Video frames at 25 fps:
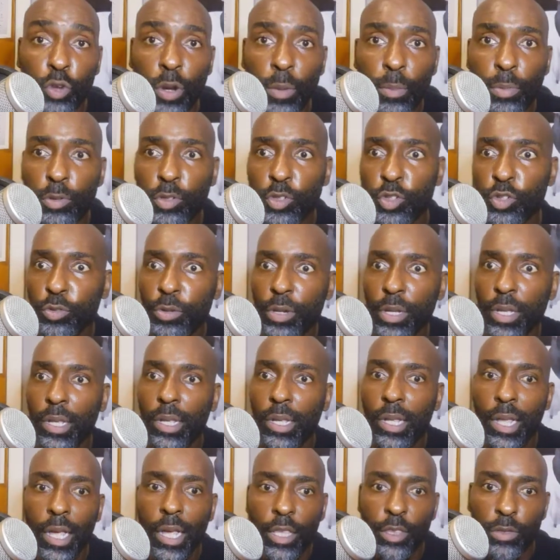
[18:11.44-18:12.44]
dribbles
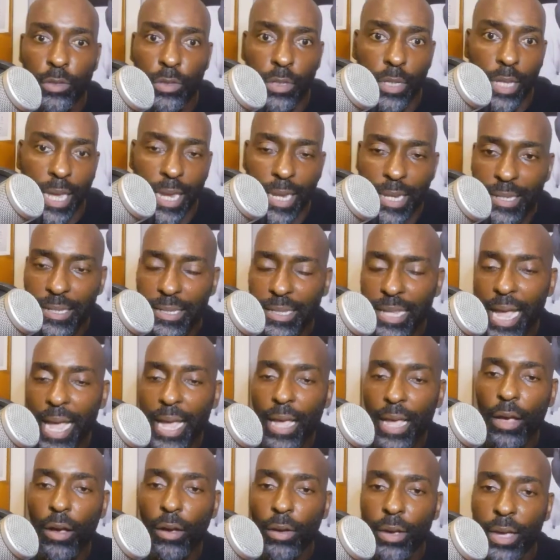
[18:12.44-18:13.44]
drill, and he's
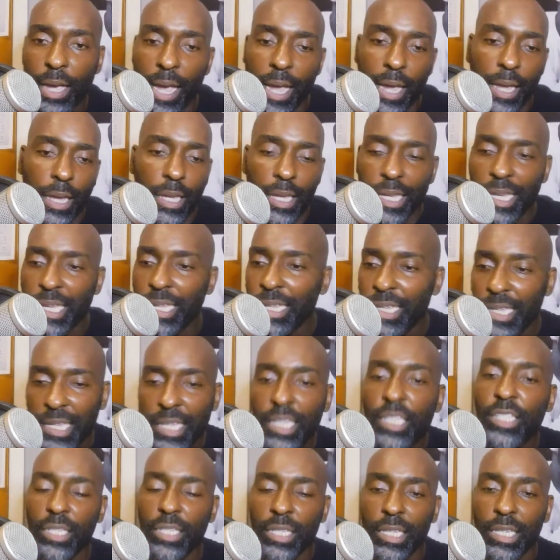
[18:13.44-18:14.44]
like, okay,
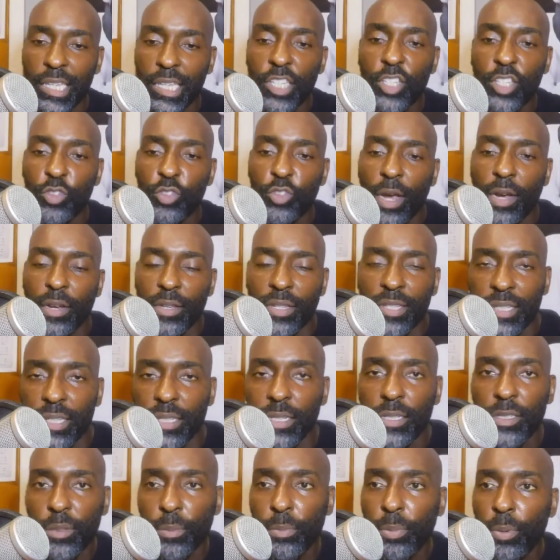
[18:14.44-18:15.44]
he's trying to
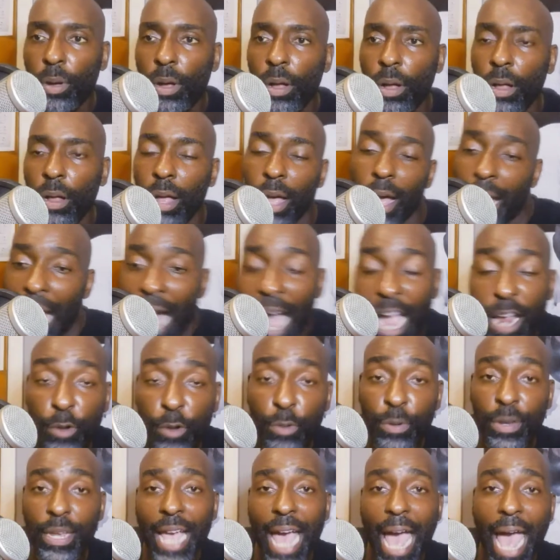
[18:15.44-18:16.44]
steal the ball.
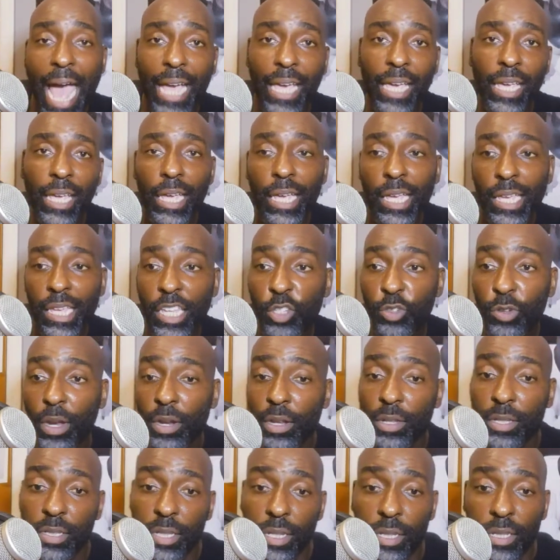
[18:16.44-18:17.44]
I react. He's
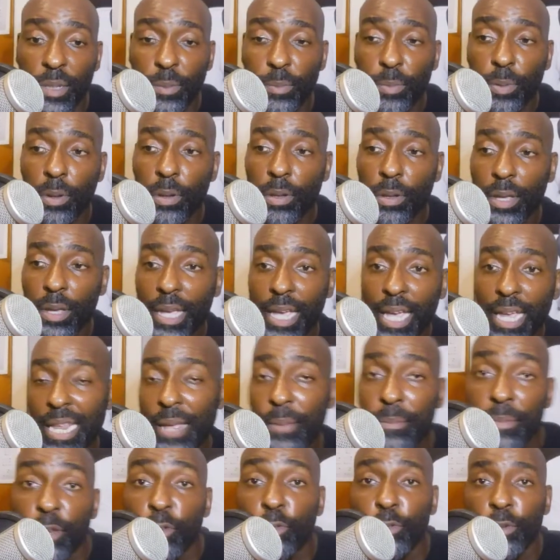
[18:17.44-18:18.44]
trying to steal the ball
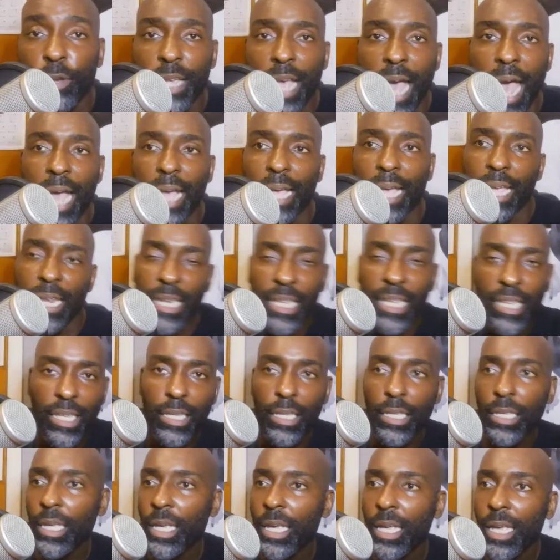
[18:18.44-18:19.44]
again. Let me react.
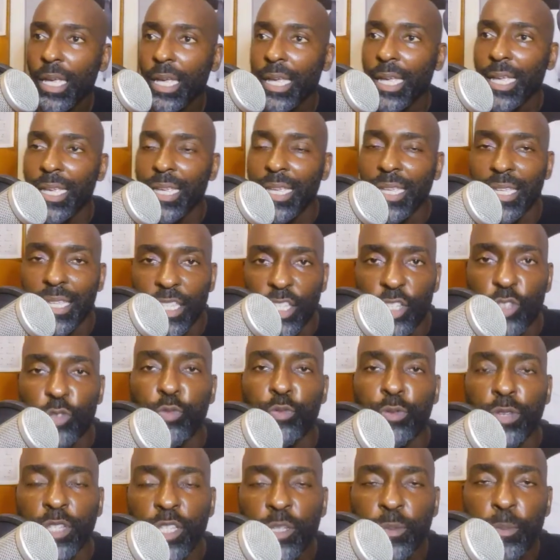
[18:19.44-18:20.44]
And
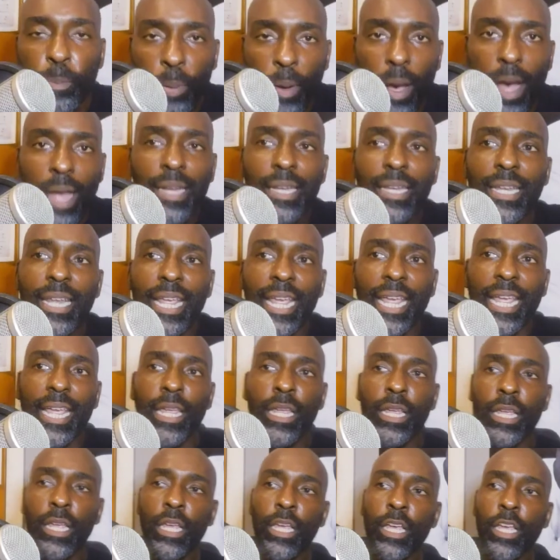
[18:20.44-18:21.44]
he's
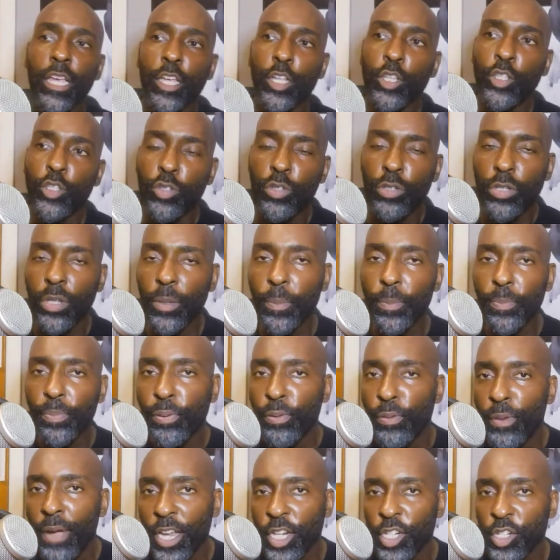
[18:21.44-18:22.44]
responding to the
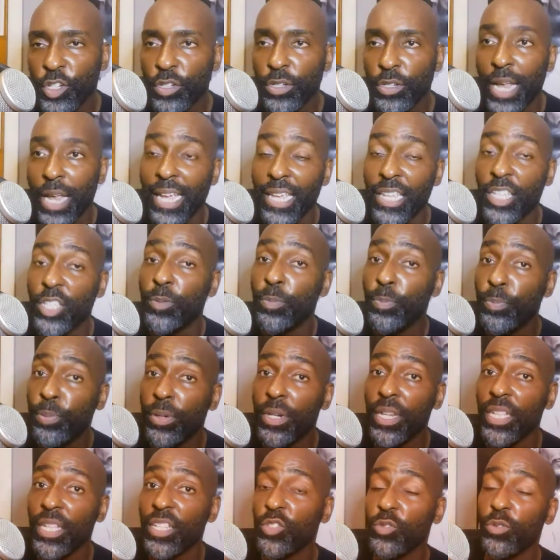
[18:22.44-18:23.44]
pressure that he's
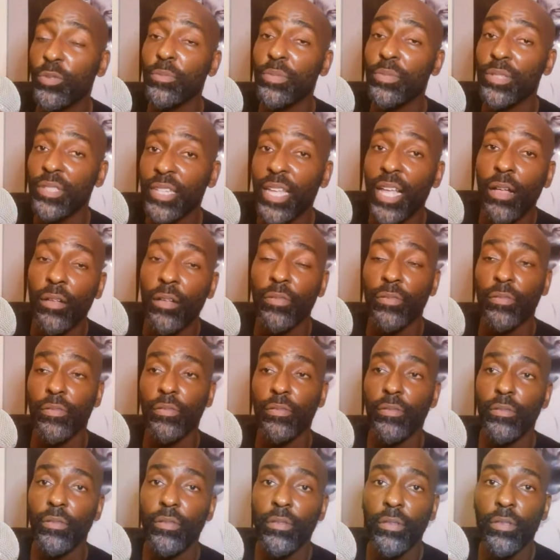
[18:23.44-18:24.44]
putting to
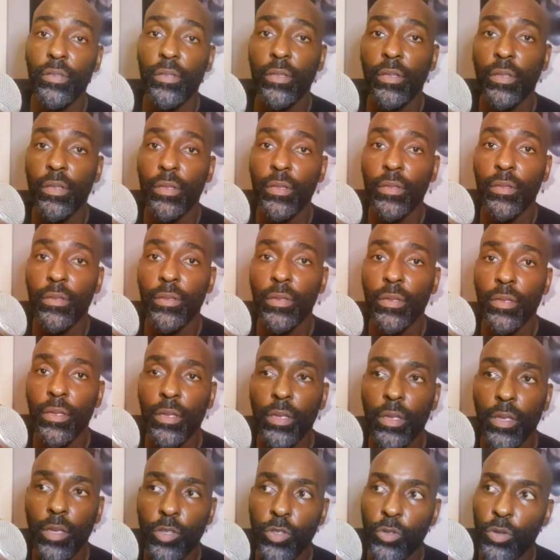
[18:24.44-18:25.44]
himself.
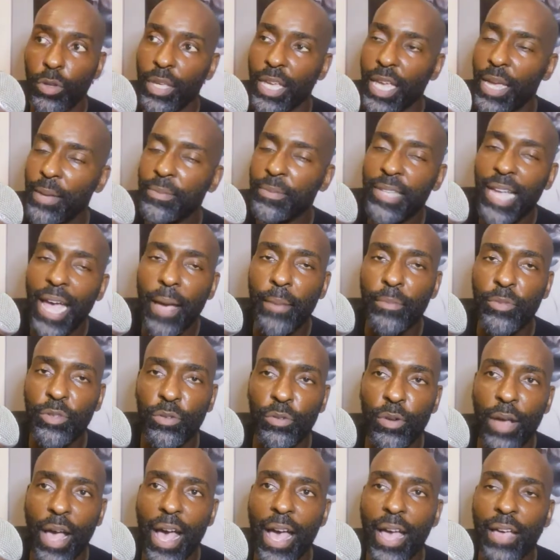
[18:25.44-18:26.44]
So game
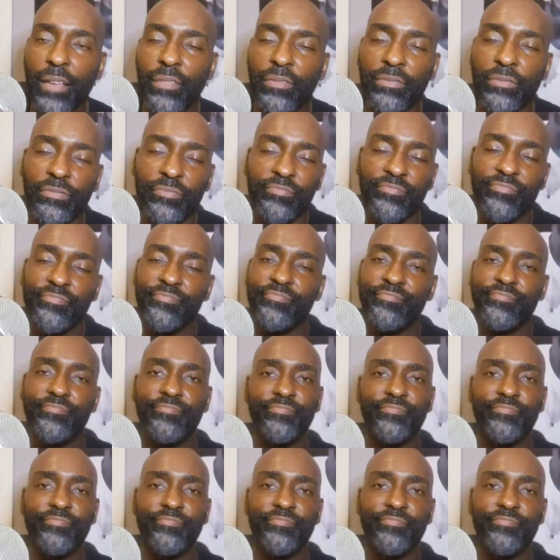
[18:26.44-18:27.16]
times arrive.